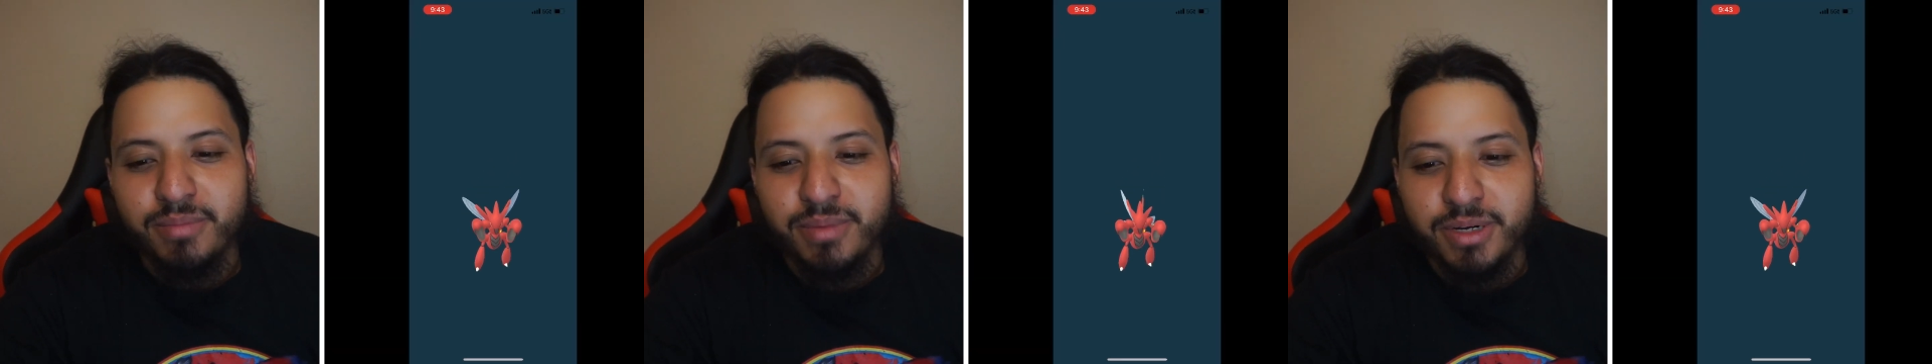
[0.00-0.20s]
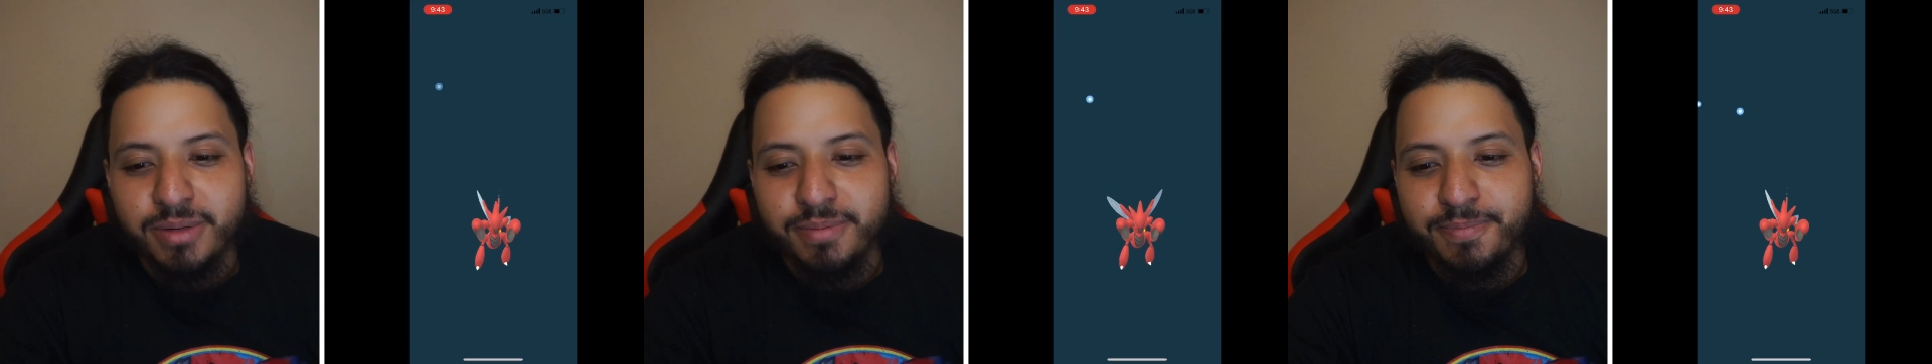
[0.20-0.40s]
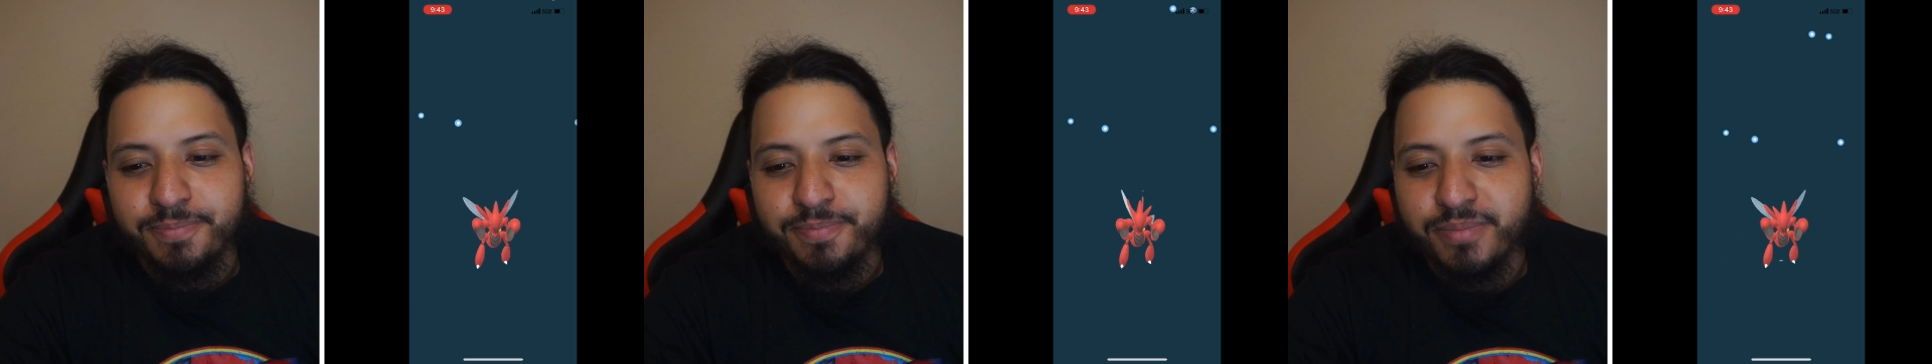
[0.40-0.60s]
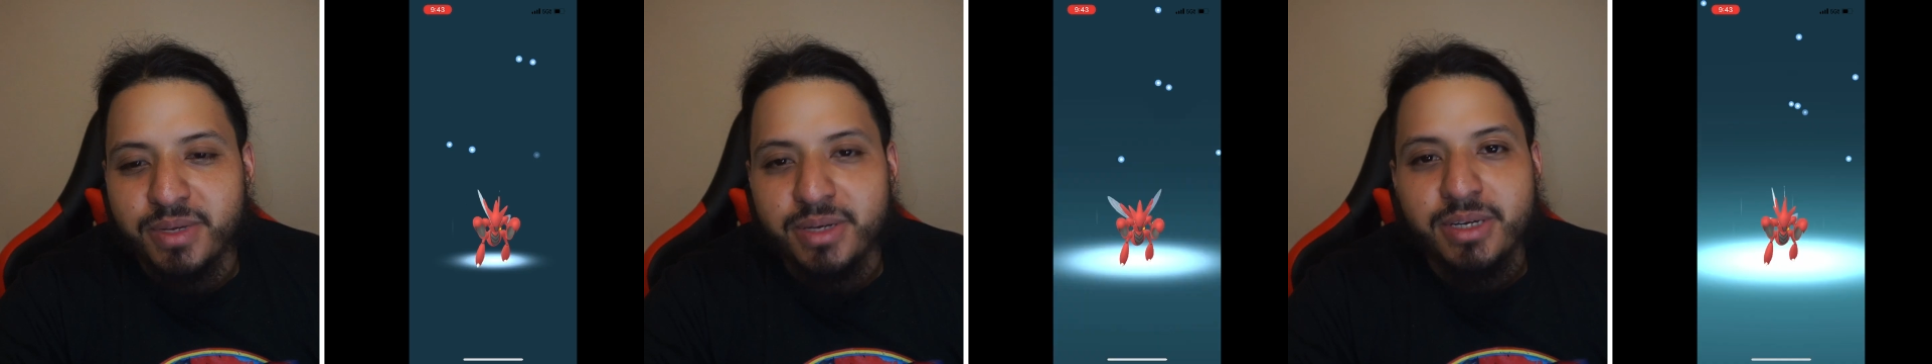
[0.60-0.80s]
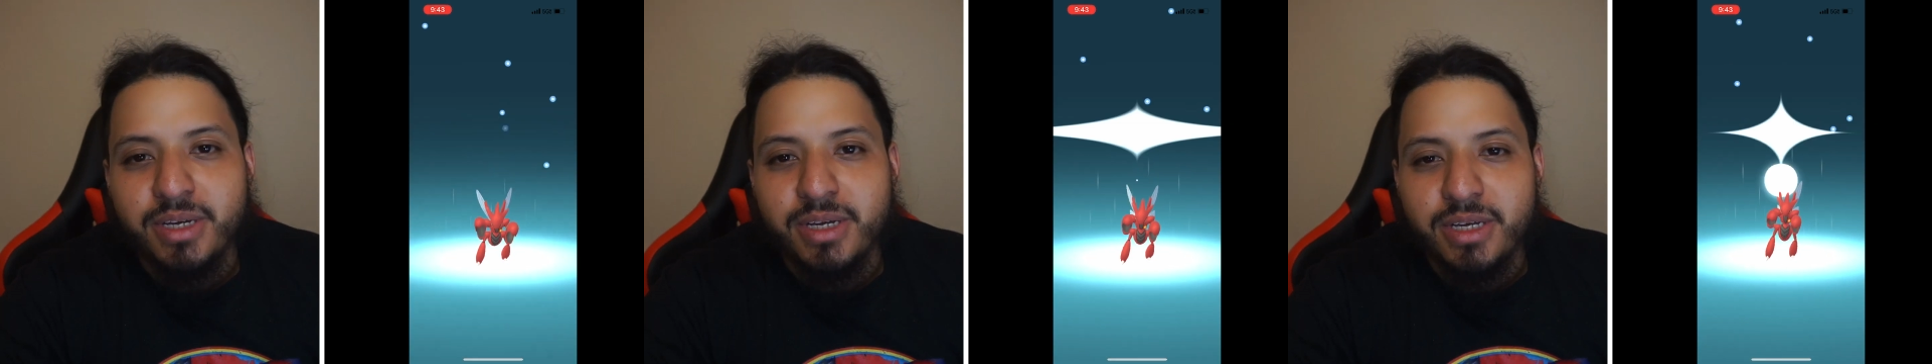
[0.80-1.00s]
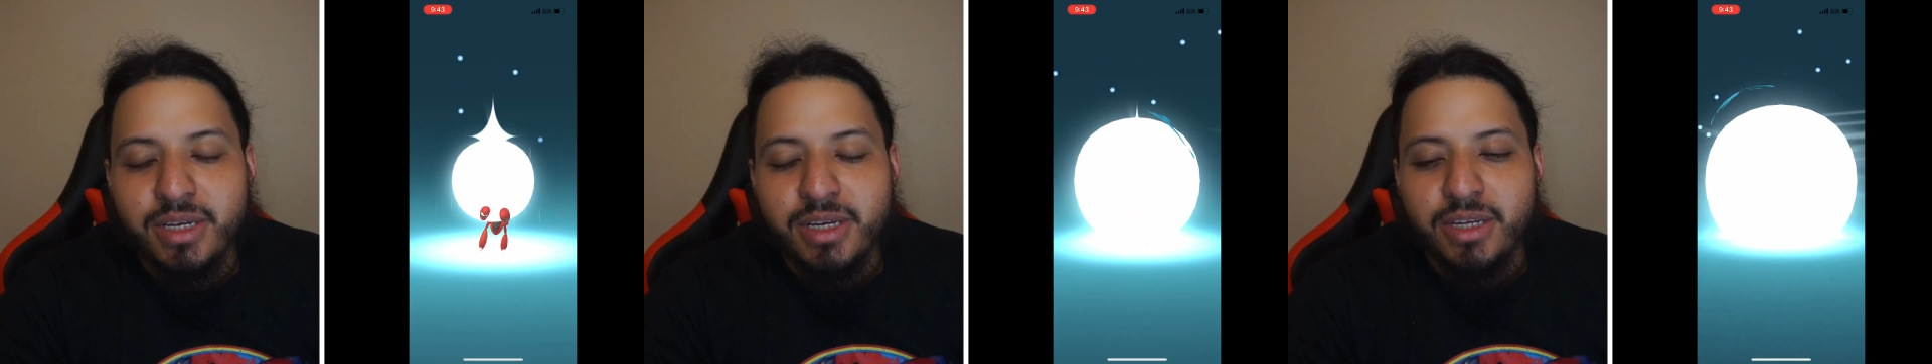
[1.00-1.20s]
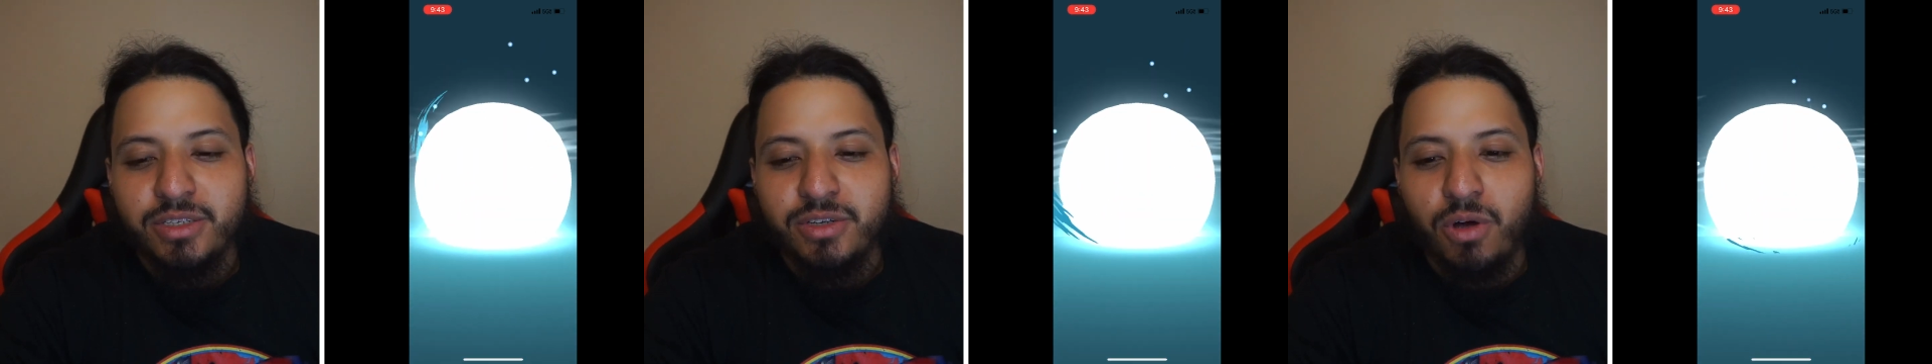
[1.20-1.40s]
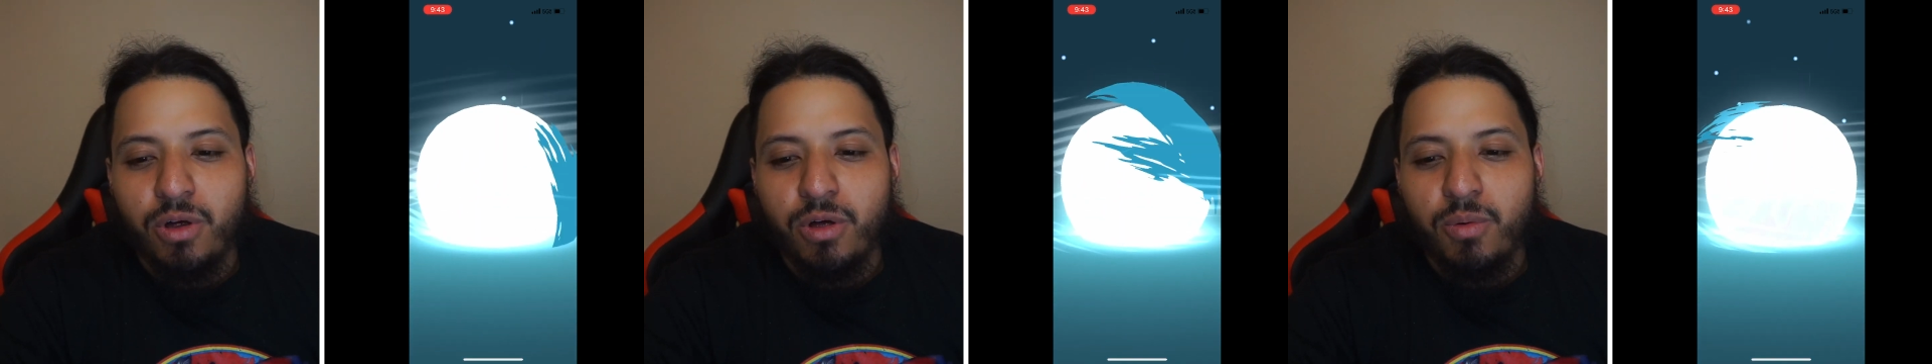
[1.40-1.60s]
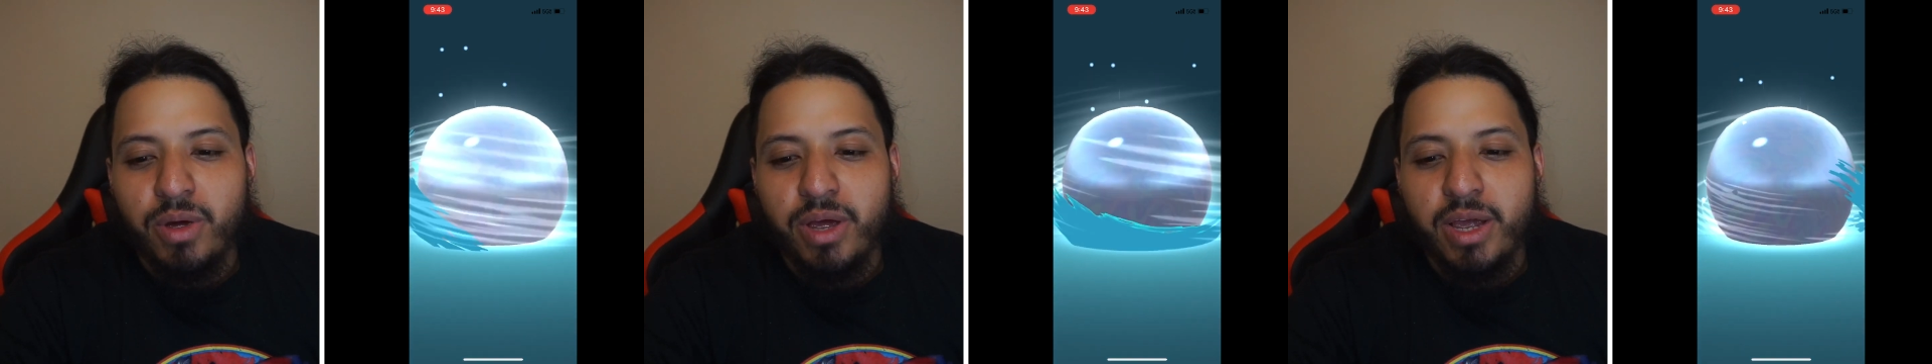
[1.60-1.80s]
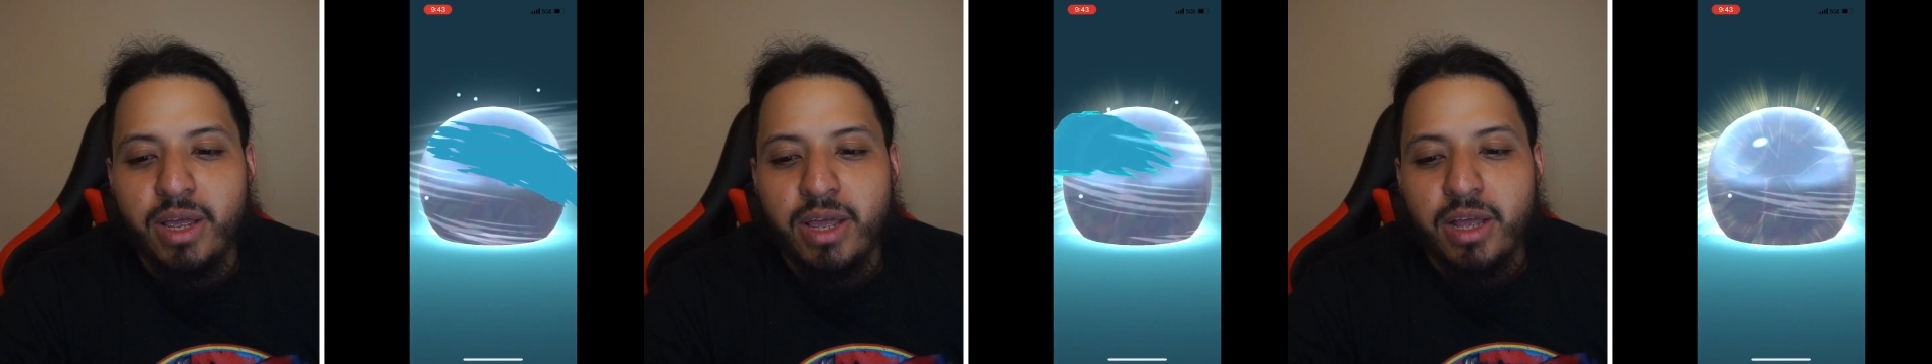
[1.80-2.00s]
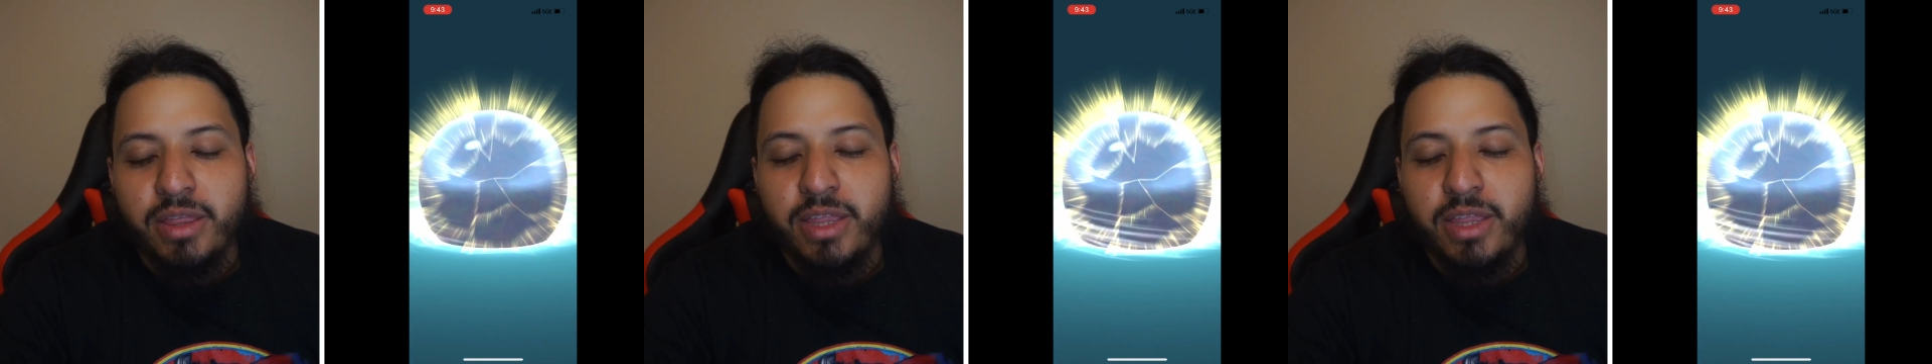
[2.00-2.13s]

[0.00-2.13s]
but it's going away.